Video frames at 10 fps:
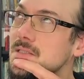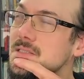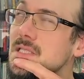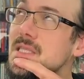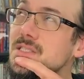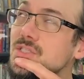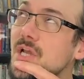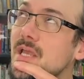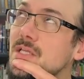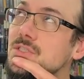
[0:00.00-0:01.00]
Did this
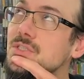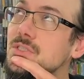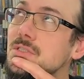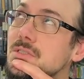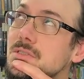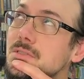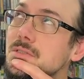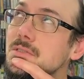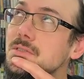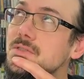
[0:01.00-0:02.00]
change?
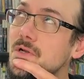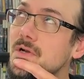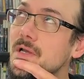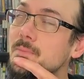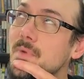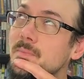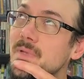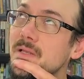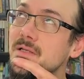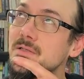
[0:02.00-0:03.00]
Sorry, I'm
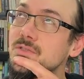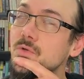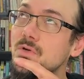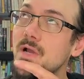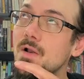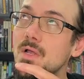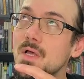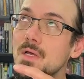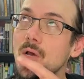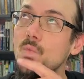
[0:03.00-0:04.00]
in a short rattle.
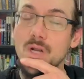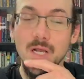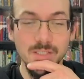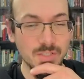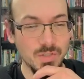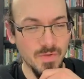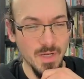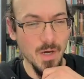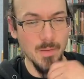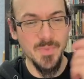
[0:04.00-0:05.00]
We're not just
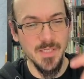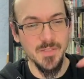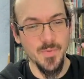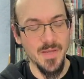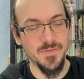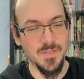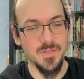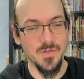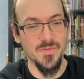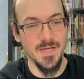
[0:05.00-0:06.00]
serving objects, we have to
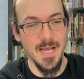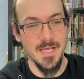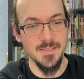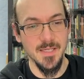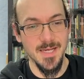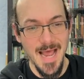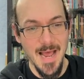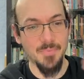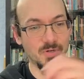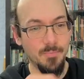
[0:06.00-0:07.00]
serve it as an
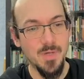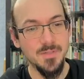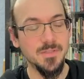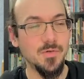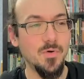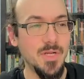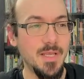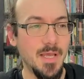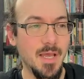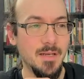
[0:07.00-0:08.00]
apt
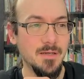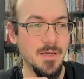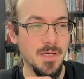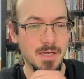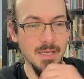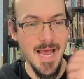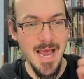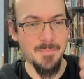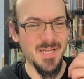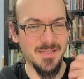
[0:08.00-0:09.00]
repository, and
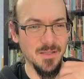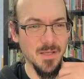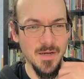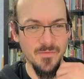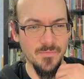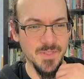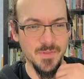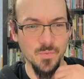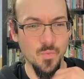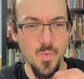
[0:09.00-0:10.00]
apt has a lot of
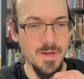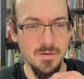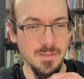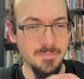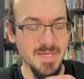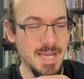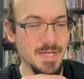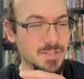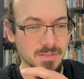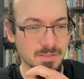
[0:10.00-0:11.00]
just weird
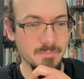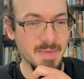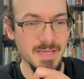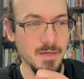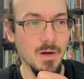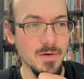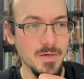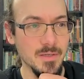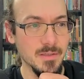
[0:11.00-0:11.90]
limitations that make it hard.